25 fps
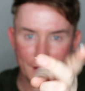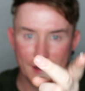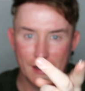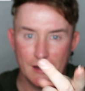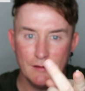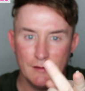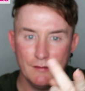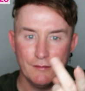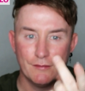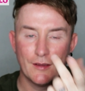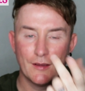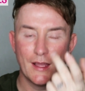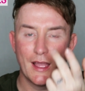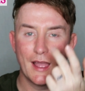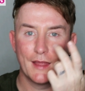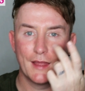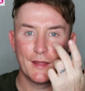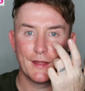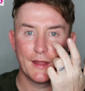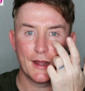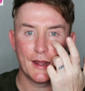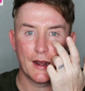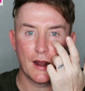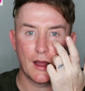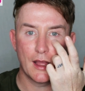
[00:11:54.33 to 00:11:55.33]
enough,
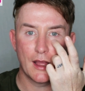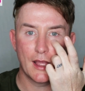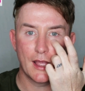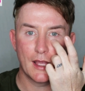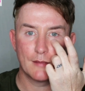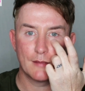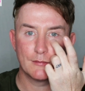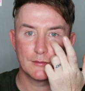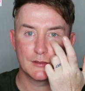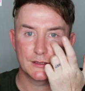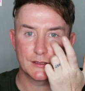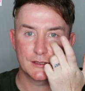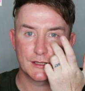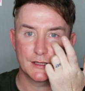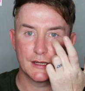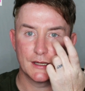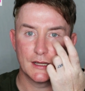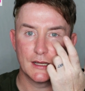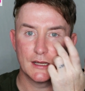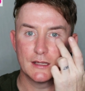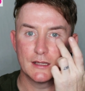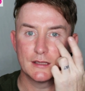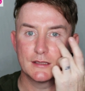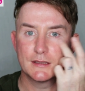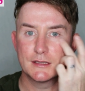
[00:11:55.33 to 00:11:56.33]
and then I am just going
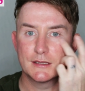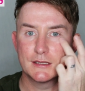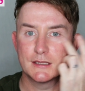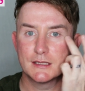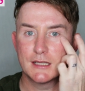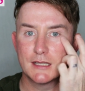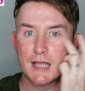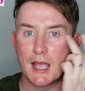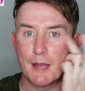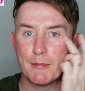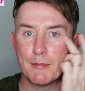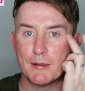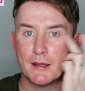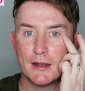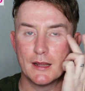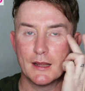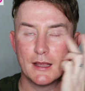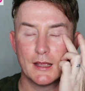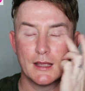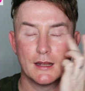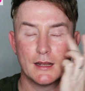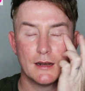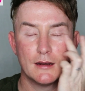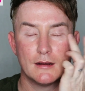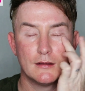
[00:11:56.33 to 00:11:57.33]
to tap it
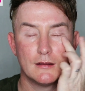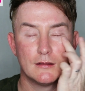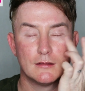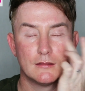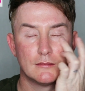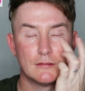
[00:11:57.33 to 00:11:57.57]
in.